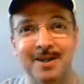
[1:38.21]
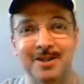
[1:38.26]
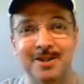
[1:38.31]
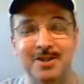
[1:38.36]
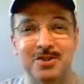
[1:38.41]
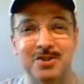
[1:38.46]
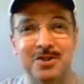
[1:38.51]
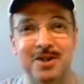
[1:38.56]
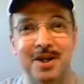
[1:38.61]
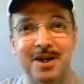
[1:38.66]

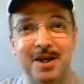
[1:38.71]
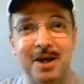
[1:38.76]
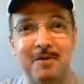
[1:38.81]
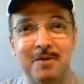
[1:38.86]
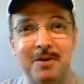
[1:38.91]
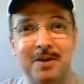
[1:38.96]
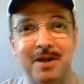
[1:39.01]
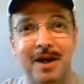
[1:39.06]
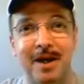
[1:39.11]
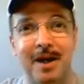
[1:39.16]
stick
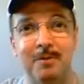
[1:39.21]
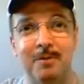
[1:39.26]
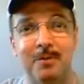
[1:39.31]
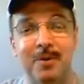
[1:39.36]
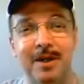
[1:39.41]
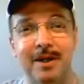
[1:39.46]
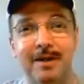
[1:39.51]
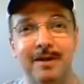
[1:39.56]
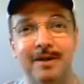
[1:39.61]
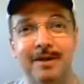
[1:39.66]
every time
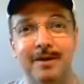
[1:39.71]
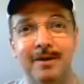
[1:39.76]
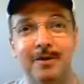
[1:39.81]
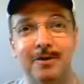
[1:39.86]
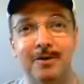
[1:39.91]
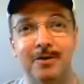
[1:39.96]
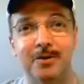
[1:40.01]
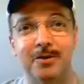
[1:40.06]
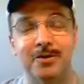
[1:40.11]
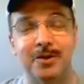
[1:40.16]
we, you know,
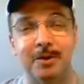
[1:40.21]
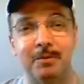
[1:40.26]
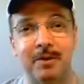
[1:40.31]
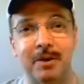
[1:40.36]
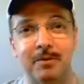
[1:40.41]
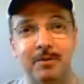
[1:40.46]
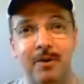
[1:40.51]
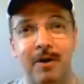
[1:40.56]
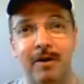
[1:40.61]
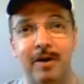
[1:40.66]
do
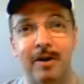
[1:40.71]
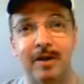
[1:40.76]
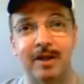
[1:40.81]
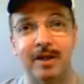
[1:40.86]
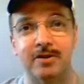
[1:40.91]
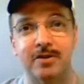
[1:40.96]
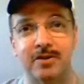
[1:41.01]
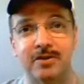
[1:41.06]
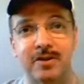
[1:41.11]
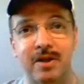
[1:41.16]
something wrong. And
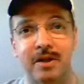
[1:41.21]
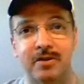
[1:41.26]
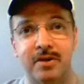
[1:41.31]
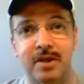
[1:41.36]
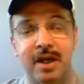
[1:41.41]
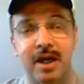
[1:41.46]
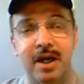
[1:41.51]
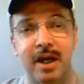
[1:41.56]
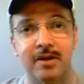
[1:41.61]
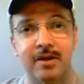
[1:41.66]
that's just not the
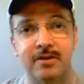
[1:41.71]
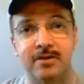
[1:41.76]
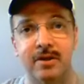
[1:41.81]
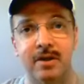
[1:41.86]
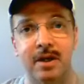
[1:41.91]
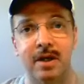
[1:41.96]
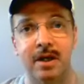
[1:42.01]
case.